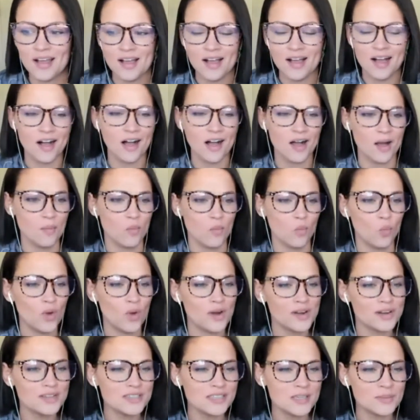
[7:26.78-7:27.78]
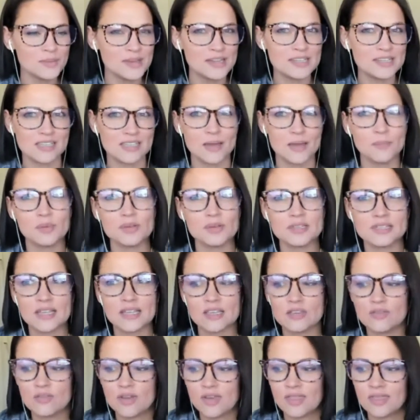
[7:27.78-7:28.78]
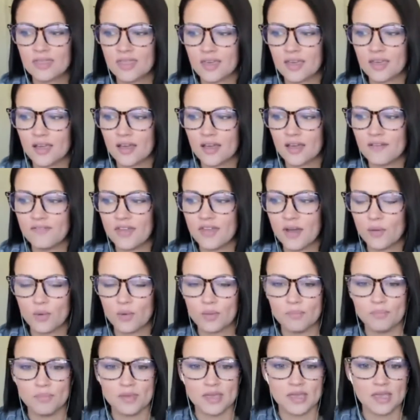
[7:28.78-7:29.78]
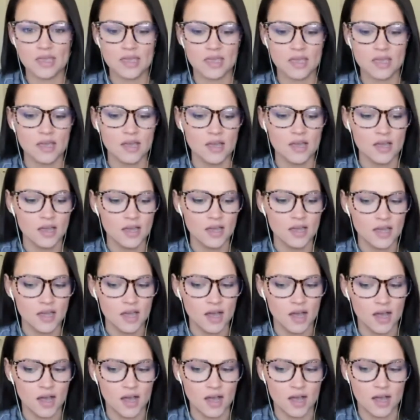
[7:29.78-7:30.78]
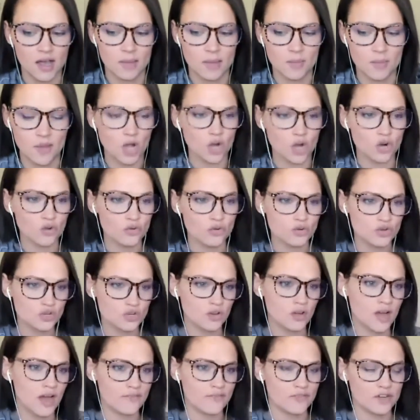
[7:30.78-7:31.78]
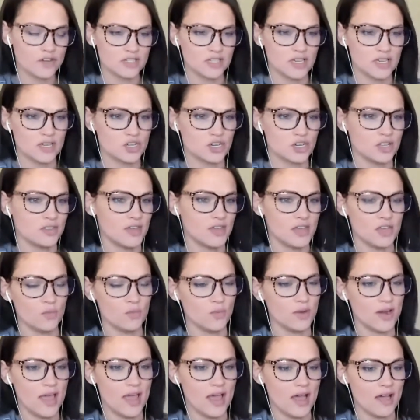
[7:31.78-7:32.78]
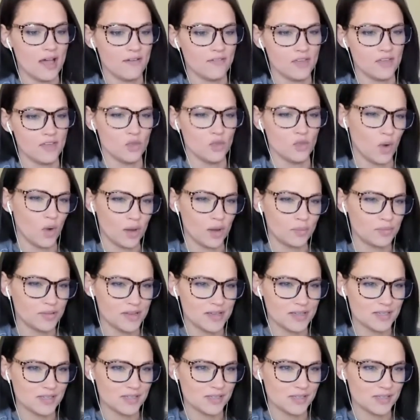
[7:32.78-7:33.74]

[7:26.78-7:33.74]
But um, what are some examples that you can think of that would be um, a crucial conversation that you would have in the workplace?